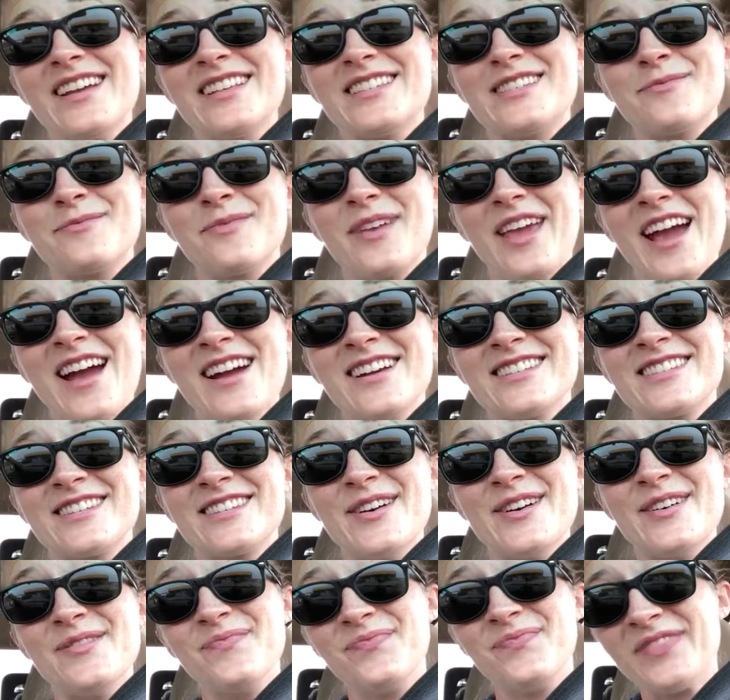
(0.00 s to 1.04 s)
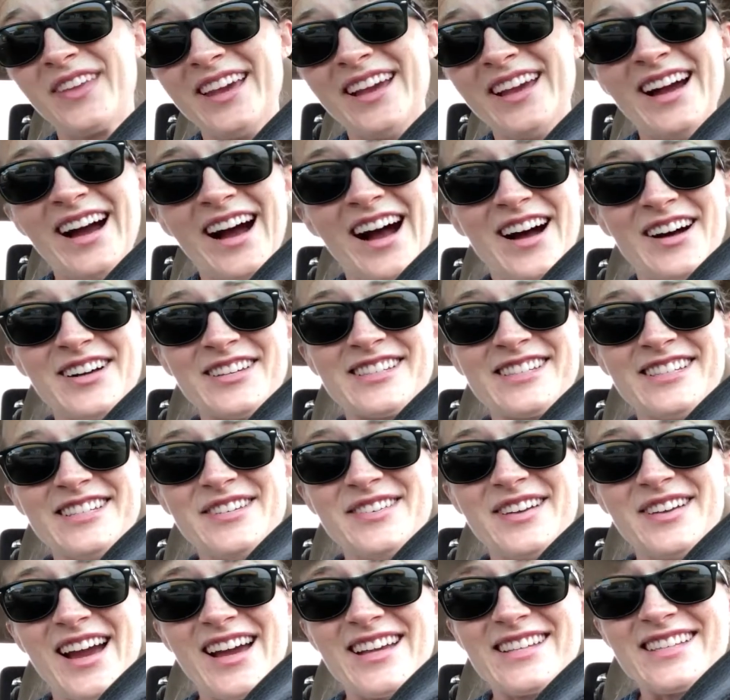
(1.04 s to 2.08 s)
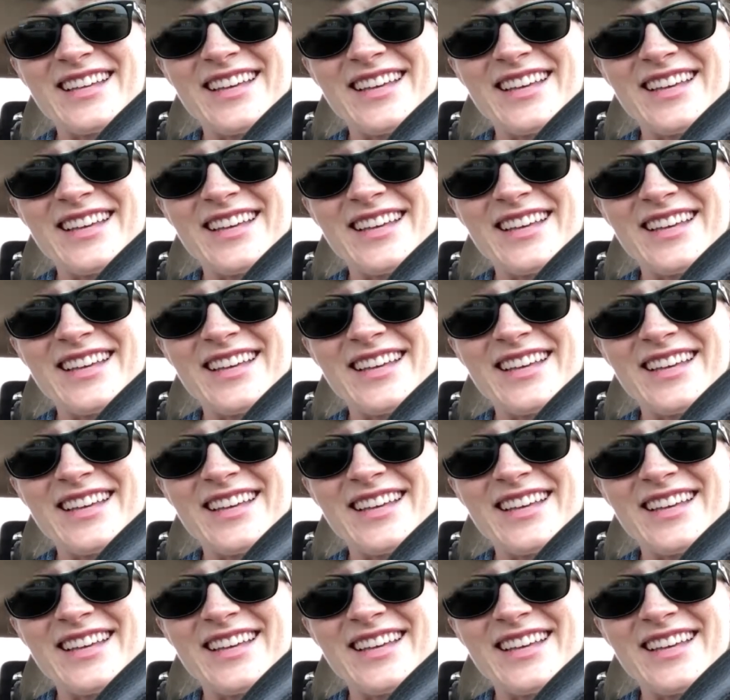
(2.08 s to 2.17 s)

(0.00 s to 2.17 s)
get some gas. So I'll see you guys